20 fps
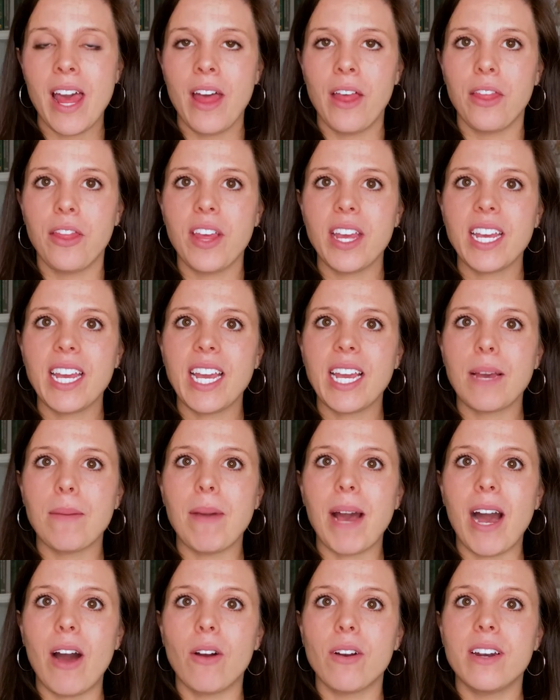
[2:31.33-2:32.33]
Thinking
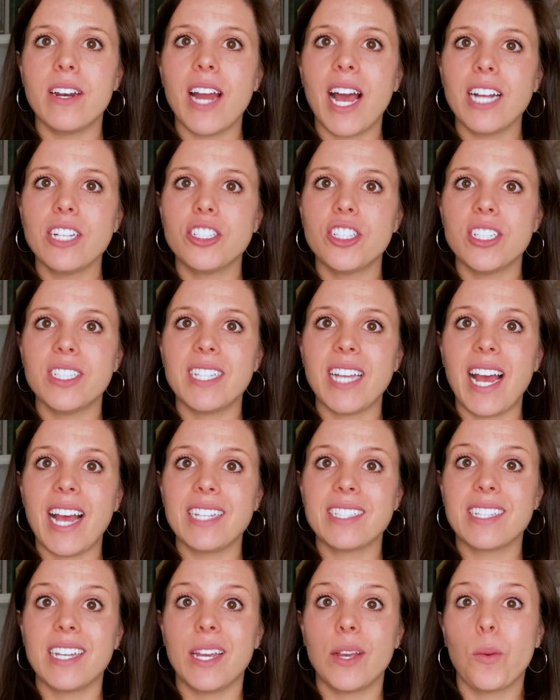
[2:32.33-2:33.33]
about not just
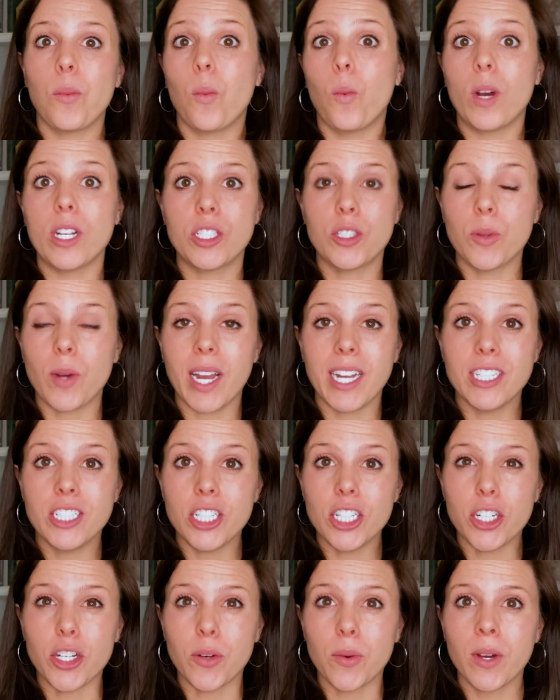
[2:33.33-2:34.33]
asking, what do I
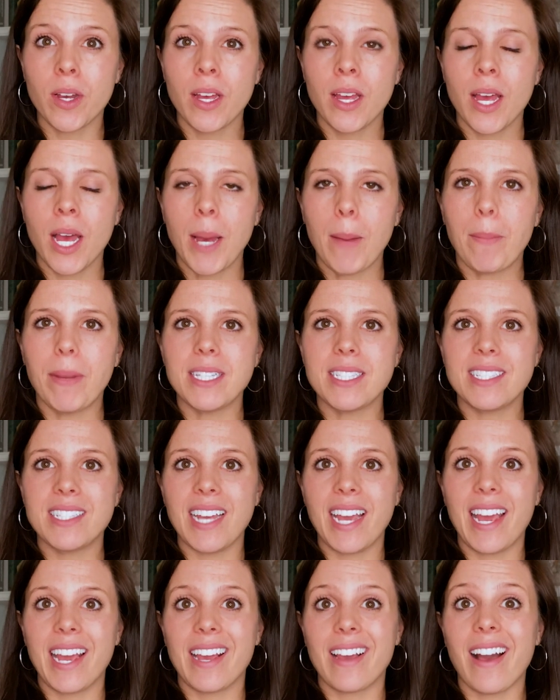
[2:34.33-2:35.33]
do? But
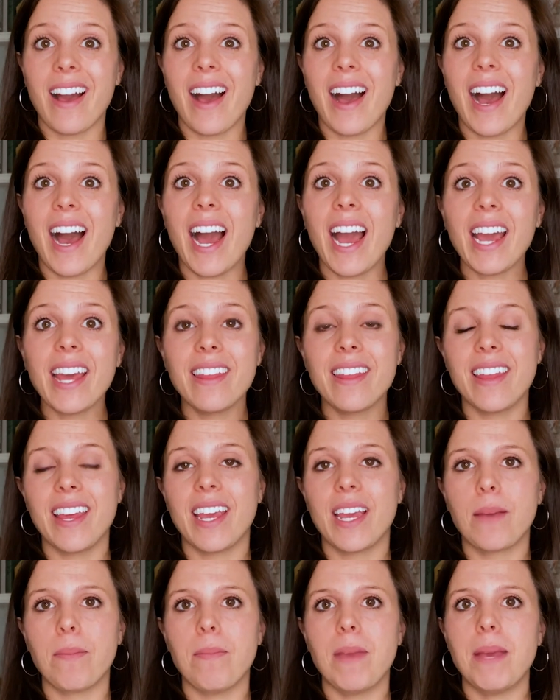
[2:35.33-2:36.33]
saying, I
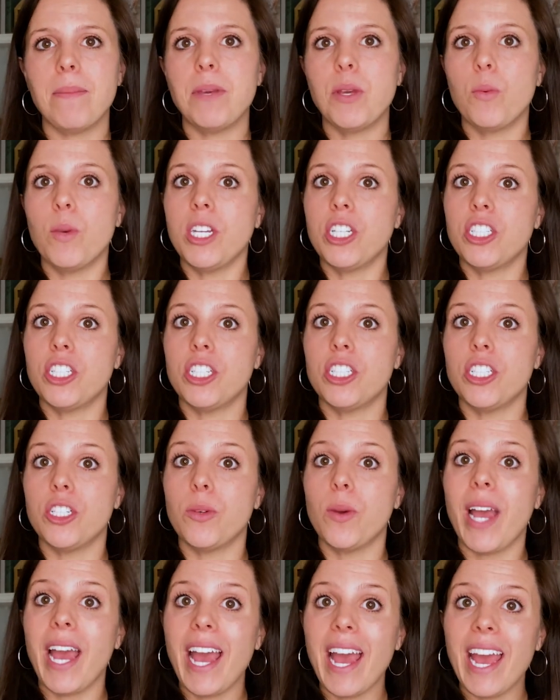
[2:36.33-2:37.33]
think maybe we should do
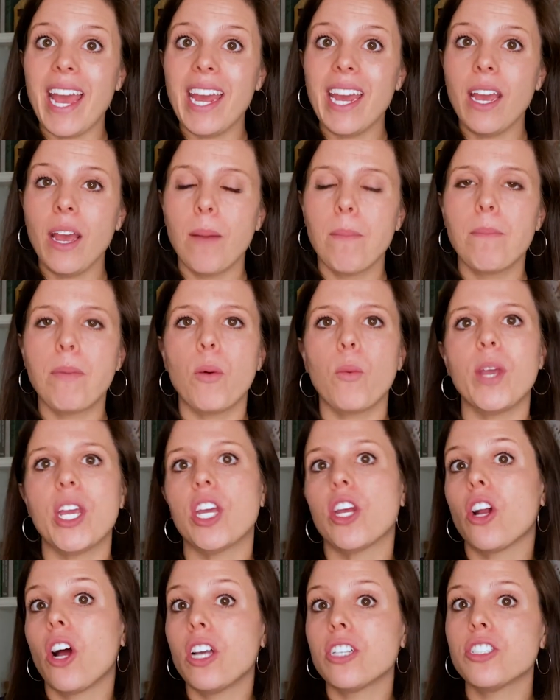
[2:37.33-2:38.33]
A, but we
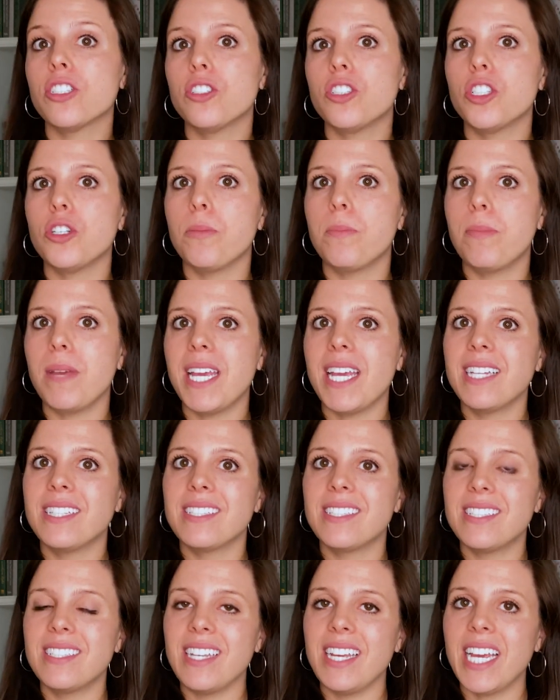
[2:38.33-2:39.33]
could also do B and
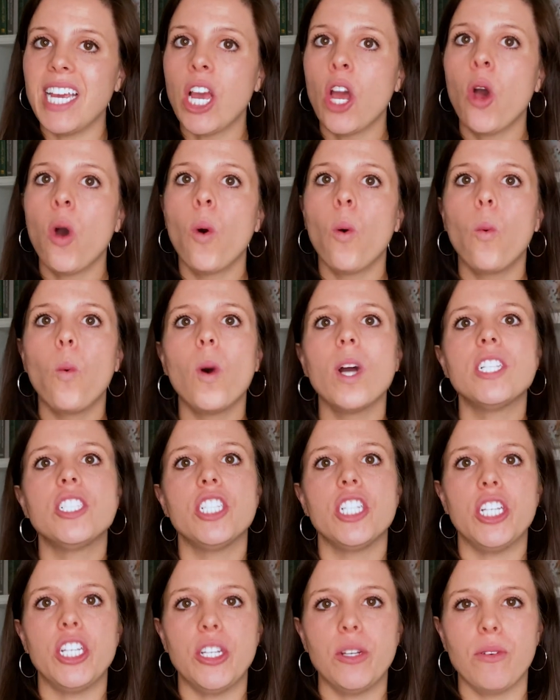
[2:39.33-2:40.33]
C. What do
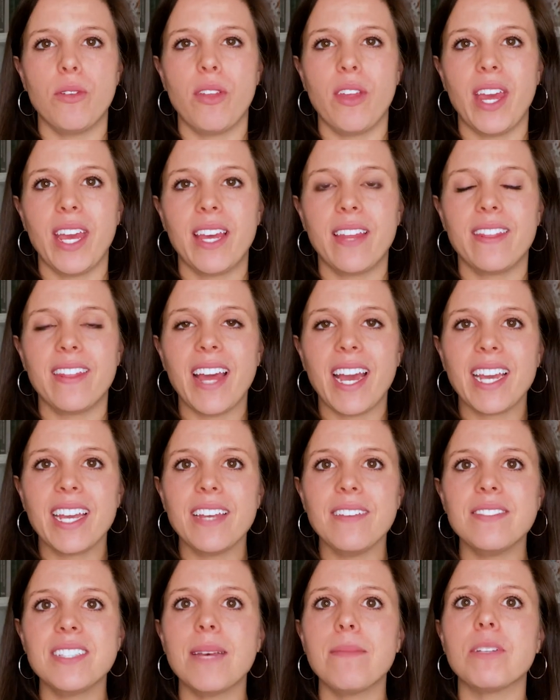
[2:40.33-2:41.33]
you think? That
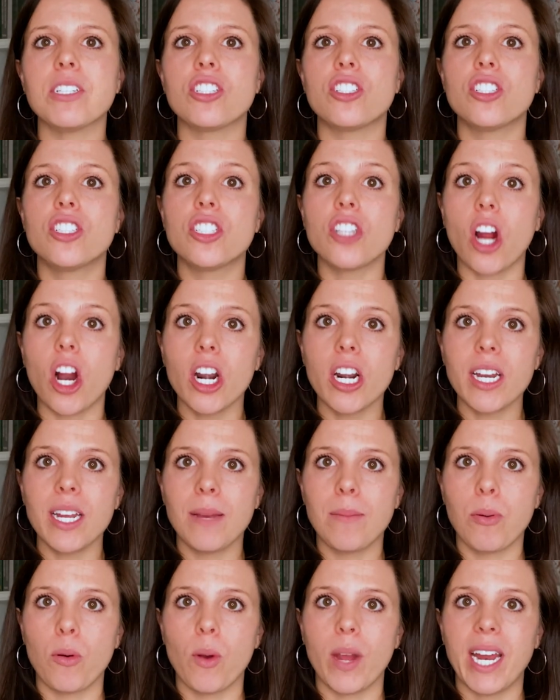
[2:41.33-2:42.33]
gives them a
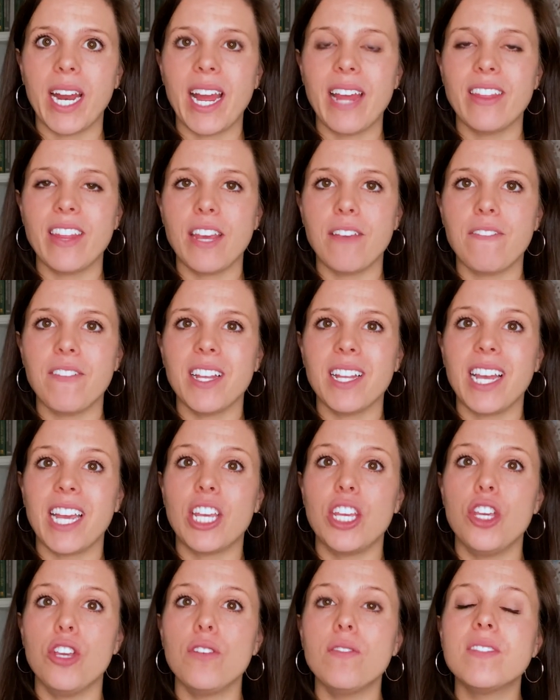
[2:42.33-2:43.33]
starting point and they feel like
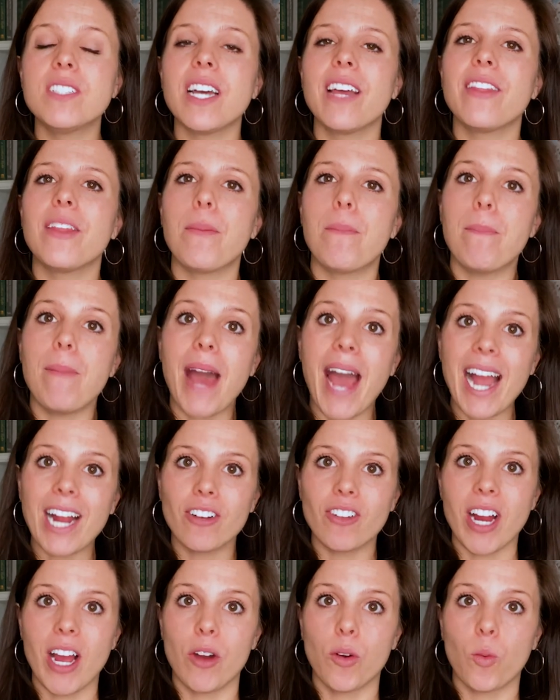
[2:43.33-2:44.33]
you've done the
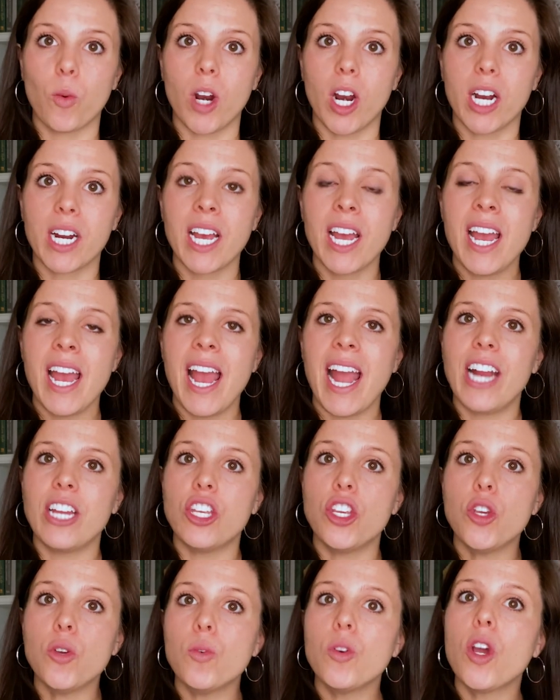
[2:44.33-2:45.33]
background work
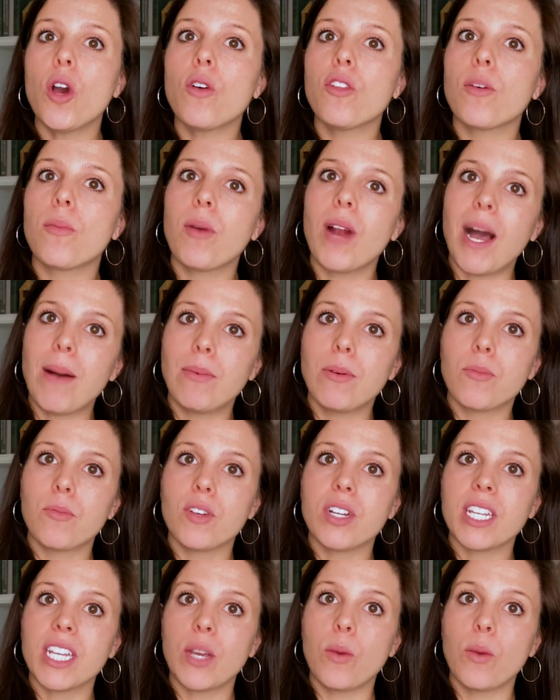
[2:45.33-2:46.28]
and you know the problem really